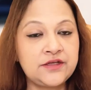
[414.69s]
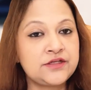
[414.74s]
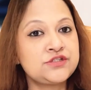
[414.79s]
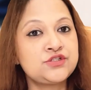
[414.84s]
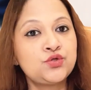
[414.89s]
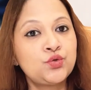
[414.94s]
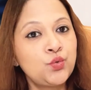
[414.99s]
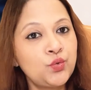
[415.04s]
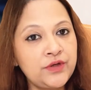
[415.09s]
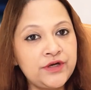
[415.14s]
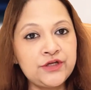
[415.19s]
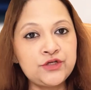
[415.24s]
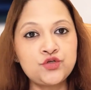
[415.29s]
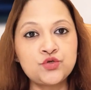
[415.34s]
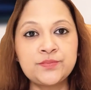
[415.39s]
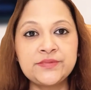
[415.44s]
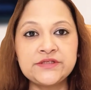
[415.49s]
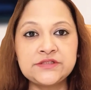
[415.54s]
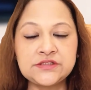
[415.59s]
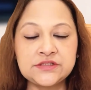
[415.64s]
There's no need
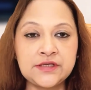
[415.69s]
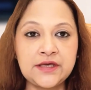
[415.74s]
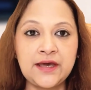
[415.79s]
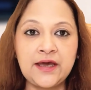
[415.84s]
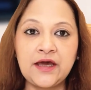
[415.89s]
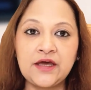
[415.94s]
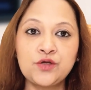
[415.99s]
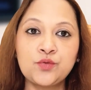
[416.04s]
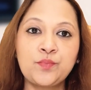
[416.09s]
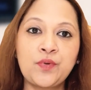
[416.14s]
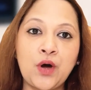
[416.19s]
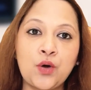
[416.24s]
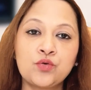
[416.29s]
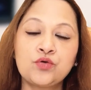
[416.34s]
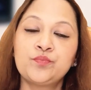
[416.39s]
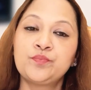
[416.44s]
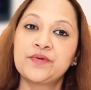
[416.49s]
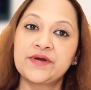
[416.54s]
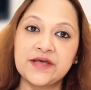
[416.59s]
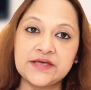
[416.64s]
to be scared
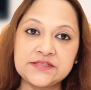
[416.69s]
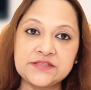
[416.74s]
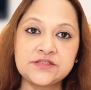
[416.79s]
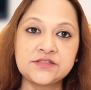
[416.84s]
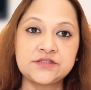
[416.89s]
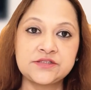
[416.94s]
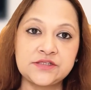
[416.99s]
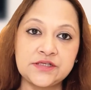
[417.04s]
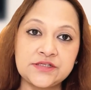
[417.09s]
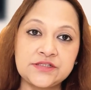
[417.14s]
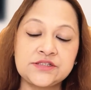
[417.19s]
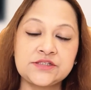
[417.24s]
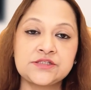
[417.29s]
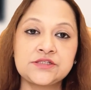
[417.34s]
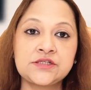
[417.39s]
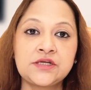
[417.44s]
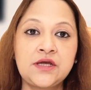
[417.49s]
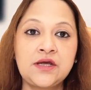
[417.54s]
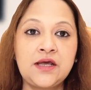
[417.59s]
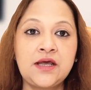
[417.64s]
about breast
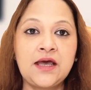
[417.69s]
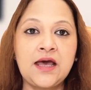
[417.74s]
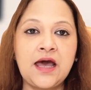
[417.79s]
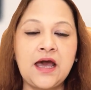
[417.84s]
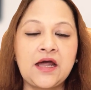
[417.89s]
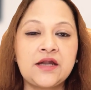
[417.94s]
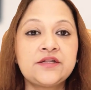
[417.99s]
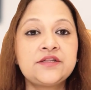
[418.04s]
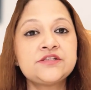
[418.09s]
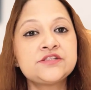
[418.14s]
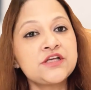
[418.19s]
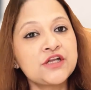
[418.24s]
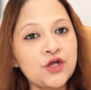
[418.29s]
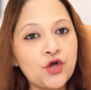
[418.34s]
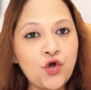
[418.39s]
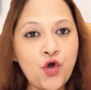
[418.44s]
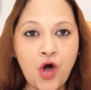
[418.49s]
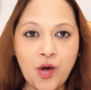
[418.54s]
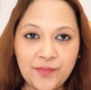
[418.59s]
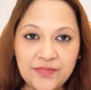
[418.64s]
cysts, and these are
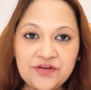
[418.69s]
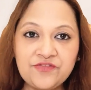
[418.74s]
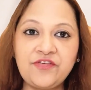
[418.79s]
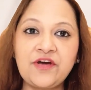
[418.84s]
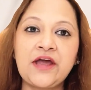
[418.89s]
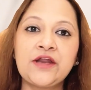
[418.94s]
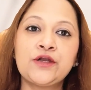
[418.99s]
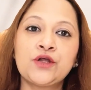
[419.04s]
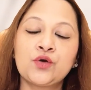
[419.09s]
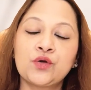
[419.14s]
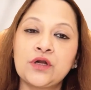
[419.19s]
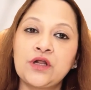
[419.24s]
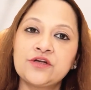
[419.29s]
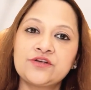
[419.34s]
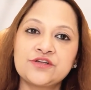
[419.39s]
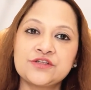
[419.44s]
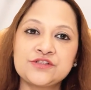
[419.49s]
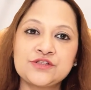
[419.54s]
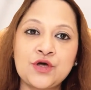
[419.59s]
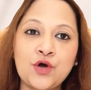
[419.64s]
a common finding on
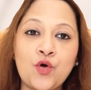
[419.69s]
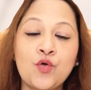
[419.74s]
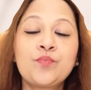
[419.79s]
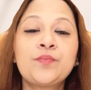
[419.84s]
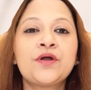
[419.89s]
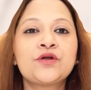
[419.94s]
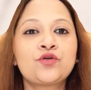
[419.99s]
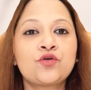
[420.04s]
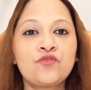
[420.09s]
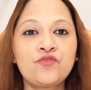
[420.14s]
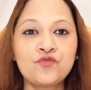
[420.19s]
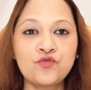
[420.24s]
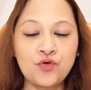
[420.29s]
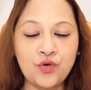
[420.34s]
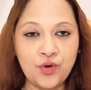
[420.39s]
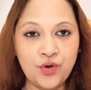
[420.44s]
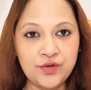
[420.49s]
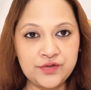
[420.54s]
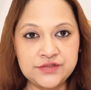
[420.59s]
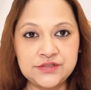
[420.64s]
ultrasound, but of
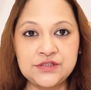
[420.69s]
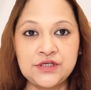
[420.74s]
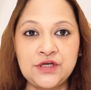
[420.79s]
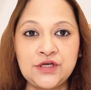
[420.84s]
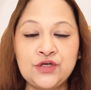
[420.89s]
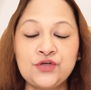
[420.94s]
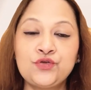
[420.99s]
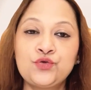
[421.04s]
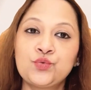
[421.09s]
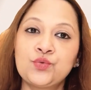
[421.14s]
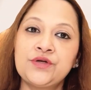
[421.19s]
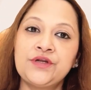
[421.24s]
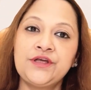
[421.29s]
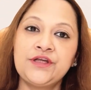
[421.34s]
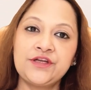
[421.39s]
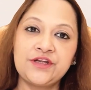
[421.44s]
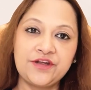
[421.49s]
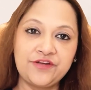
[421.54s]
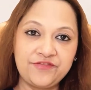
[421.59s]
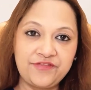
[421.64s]
course you
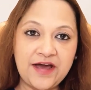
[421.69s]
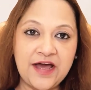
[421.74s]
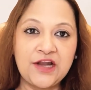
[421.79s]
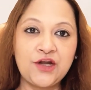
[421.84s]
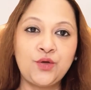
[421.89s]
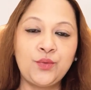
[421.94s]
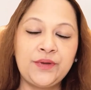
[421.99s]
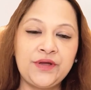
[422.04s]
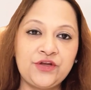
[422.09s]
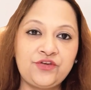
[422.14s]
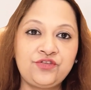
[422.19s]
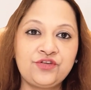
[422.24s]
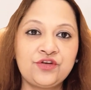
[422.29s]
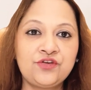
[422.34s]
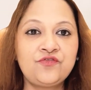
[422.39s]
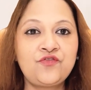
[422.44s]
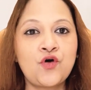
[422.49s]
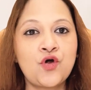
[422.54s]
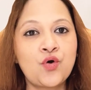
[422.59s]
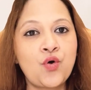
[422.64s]
need
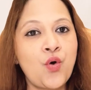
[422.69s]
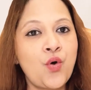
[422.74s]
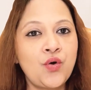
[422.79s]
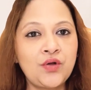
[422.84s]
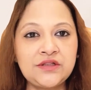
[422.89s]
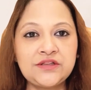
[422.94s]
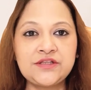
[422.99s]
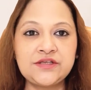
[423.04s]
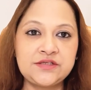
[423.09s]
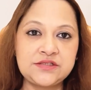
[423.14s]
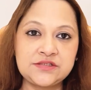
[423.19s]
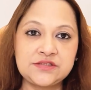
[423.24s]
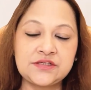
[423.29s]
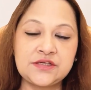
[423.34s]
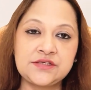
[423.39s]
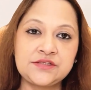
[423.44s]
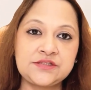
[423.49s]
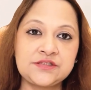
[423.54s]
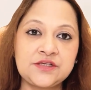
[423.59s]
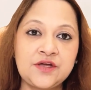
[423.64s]
evaluation for all these
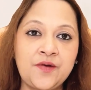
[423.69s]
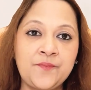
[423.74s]
cysts.